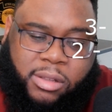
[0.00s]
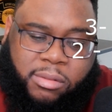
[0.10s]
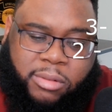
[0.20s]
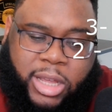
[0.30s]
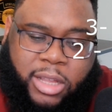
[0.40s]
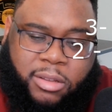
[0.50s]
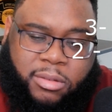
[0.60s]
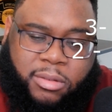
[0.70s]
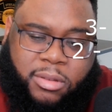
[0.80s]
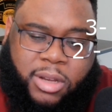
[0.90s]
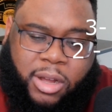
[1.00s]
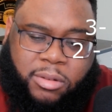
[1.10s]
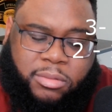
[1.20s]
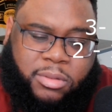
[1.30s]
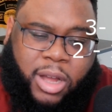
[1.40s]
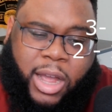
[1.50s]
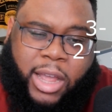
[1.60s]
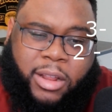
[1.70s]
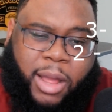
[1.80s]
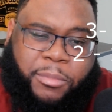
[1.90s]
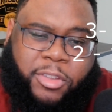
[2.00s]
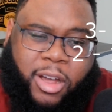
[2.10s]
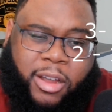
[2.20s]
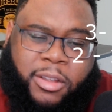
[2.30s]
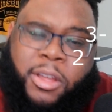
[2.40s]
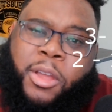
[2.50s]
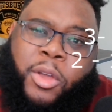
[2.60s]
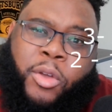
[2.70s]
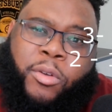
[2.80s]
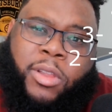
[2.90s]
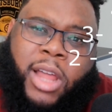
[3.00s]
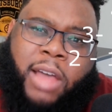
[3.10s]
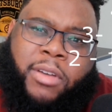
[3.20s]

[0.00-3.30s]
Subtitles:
Wait, no. All right, I'm sorry. Live